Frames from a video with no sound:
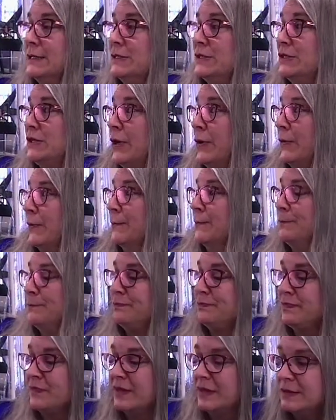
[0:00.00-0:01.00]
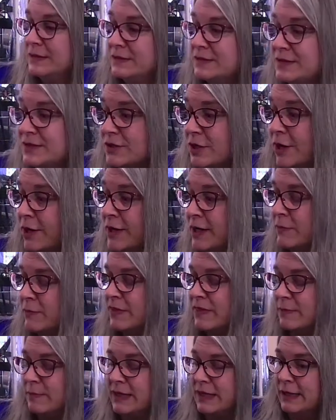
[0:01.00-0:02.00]
So, starting
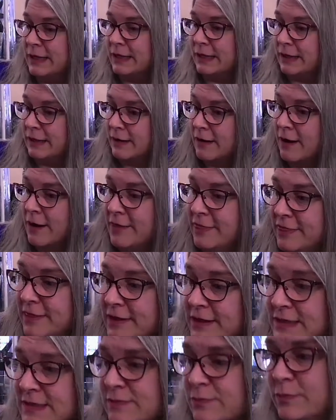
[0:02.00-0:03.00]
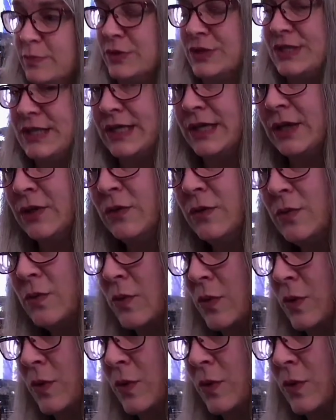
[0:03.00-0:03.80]
with the beginning, on this particular